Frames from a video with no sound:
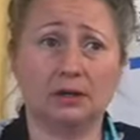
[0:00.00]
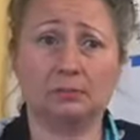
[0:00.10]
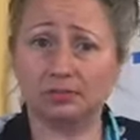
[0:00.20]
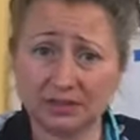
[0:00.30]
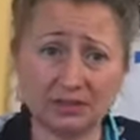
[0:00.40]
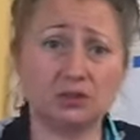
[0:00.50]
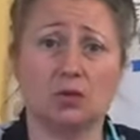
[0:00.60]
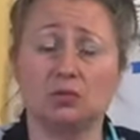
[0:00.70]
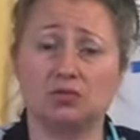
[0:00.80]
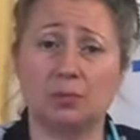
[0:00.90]
Please
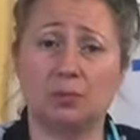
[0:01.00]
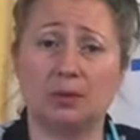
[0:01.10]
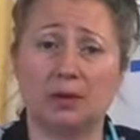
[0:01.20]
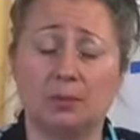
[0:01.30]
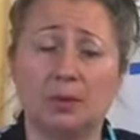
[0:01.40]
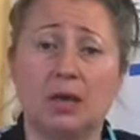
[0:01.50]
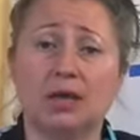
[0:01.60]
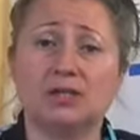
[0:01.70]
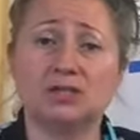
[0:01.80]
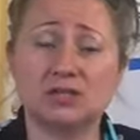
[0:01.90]
don't rip it up.
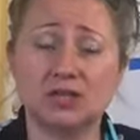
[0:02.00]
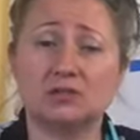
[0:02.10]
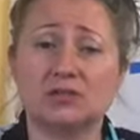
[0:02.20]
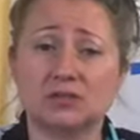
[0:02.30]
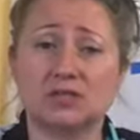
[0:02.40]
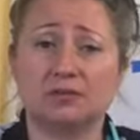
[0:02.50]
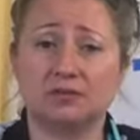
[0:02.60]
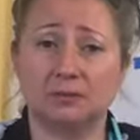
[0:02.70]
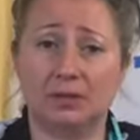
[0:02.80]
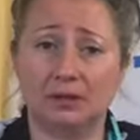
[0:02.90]
Just give yourself
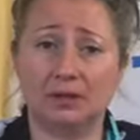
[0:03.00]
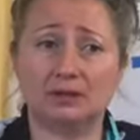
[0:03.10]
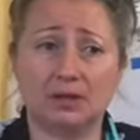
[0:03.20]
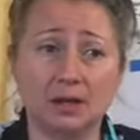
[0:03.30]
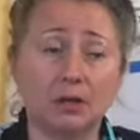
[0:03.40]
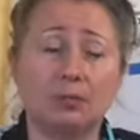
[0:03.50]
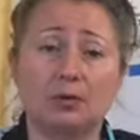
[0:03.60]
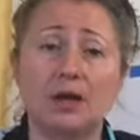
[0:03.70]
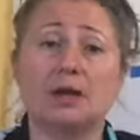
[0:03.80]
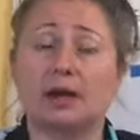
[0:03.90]
a minute, take a
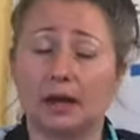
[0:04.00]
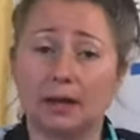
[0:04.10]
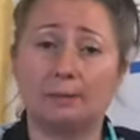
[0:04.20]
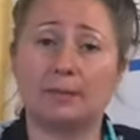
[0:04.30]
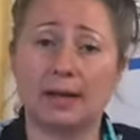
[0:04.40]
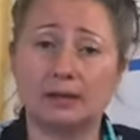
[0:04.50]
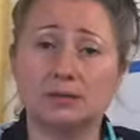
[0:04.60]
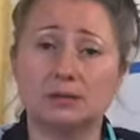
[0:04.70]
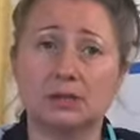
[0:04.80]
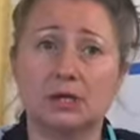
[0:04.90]
break, and come back
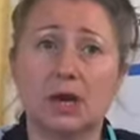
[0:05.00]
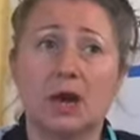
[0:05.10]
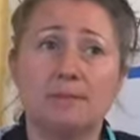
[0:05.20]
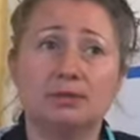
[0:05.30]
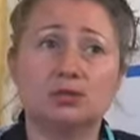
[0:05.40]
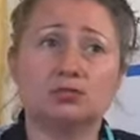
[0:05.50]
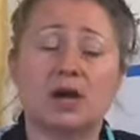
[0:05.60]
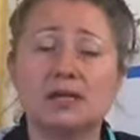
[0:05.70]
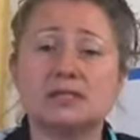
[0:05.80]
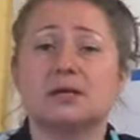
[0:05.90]
to it, but
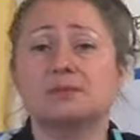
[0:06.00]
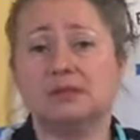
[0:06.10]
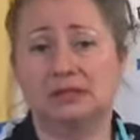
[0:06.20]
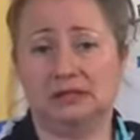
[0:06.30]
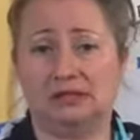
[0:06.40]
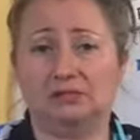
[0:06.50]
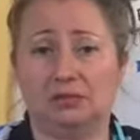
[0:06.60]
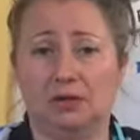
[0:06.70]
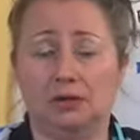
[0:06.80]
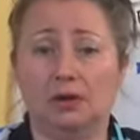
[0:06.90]
try something
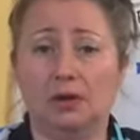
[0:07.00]
different.